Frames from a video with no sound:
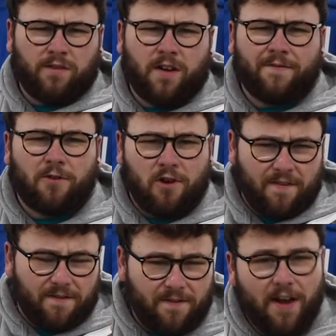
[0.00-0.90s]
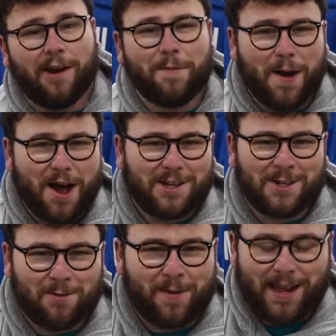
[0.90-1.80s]
I've gone for on a very
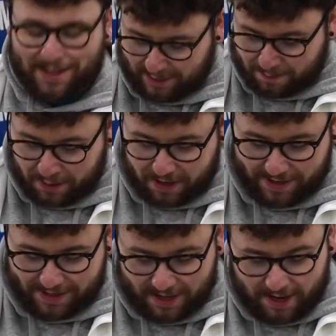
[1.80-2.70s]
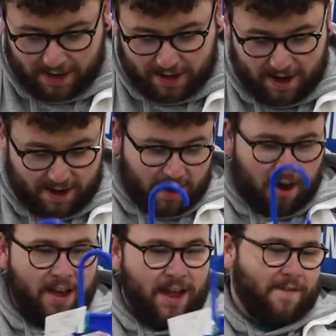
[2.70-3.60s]
personal basis because
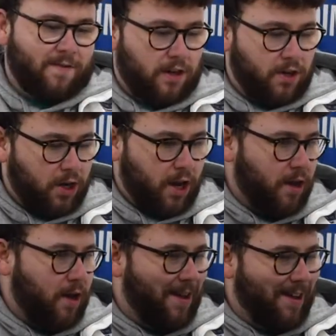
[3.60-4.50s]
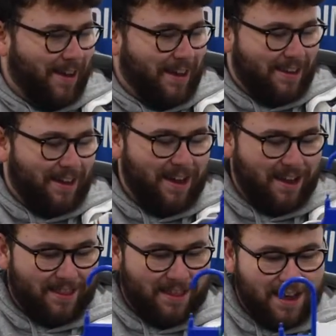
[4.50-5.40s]
I have this shirt, and
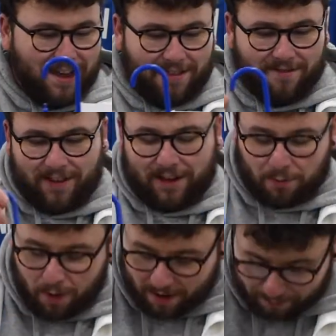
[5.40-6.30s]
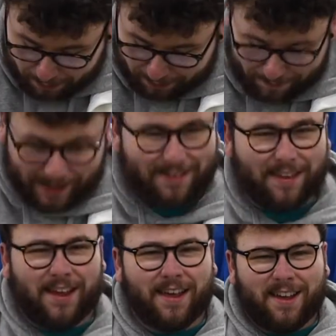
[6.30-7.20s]
that's why I picked
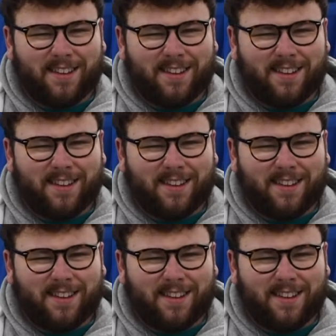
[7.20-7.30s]
it.